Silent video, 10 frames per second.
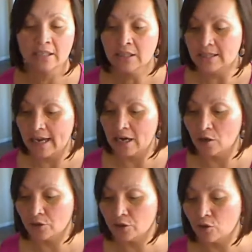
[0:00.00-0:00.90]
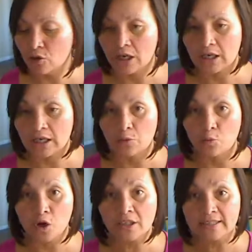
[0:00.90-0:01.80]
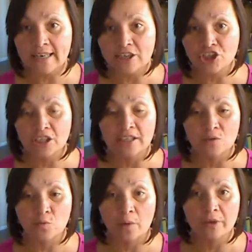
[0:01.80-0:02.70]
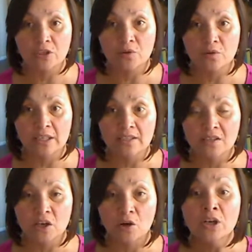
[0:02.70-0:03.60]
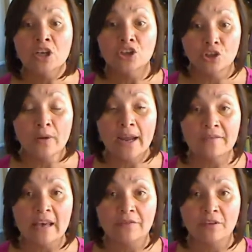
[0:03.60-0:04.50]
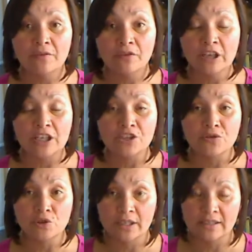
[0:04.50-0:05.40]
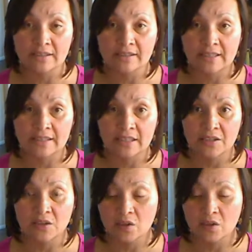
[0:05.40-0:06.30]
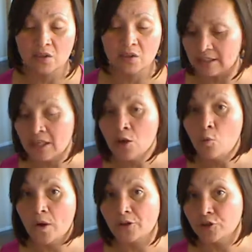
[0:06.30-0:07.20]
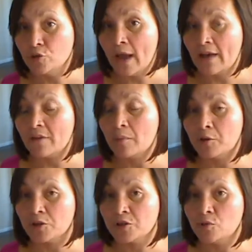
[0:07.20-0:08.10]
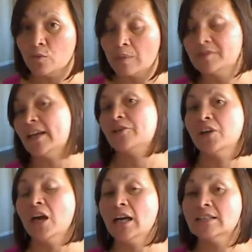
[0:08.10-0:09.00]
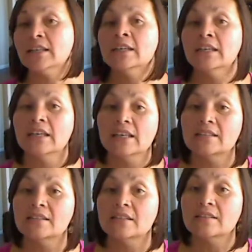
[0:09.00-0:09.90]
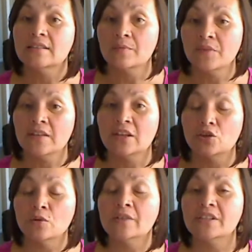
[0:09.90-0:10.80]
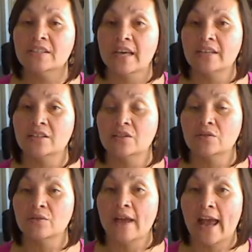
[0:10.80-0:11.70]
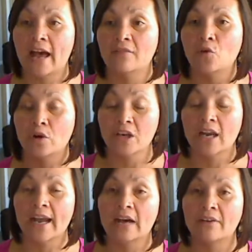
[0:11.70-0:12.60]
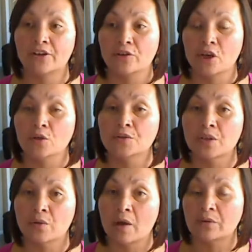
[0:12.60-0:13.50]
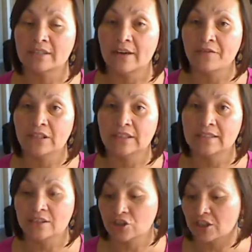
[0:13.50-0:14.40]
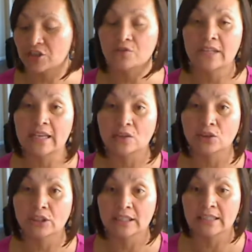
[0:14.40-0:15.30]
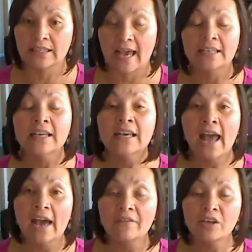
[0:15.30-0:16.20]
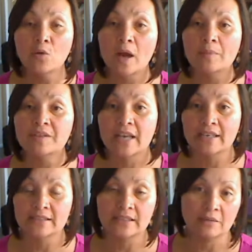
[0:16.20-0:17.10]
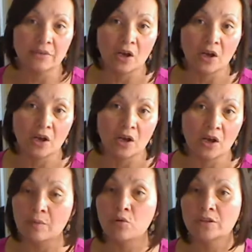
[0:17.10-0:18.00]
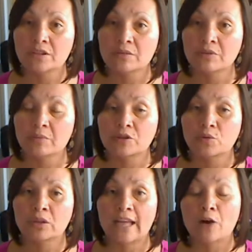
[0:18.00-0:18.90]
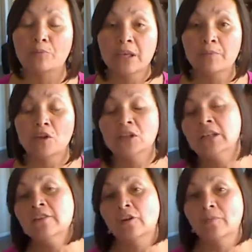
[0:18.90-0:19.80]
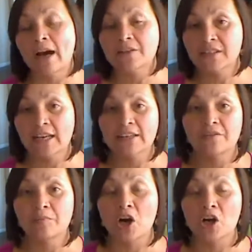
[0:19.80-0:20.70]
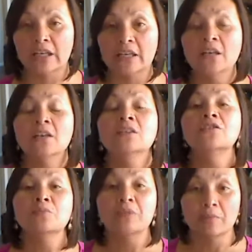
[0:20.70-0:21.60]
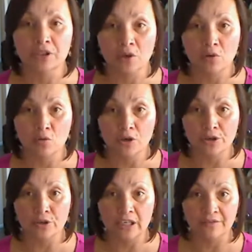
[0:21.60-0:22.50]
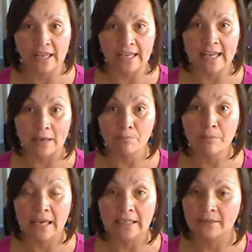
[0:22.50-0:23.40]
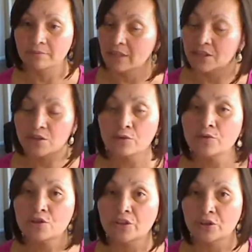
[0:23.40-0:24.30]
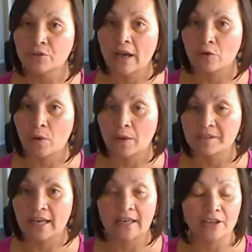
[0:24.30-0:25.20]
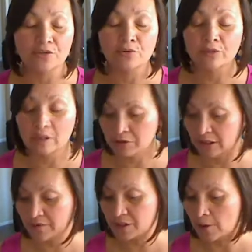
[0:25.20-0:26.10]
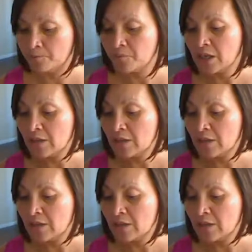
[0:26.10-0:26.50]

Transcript: Now, your workstation is where we do this, so you have that for free as you joined as a Scentsy consultant. Whether you have a personal website or not is something that you have decided to have or not have on your own, so I would definitely suggest you take a look into that. Having a website is going to be oh so important to be able to allow people from outside of the party to be able to order if they can't make it. It's crucial that you have a website. I truly believe so.